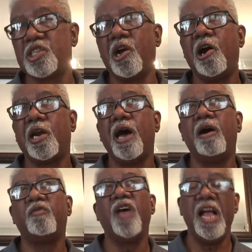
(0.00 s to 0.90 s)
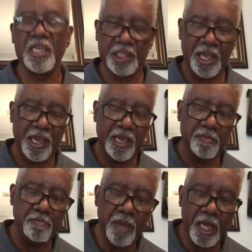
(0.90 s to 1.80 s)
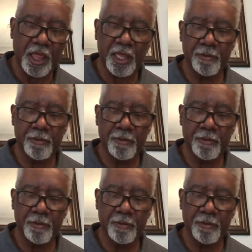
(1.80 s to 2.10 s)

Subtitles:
started off as a myth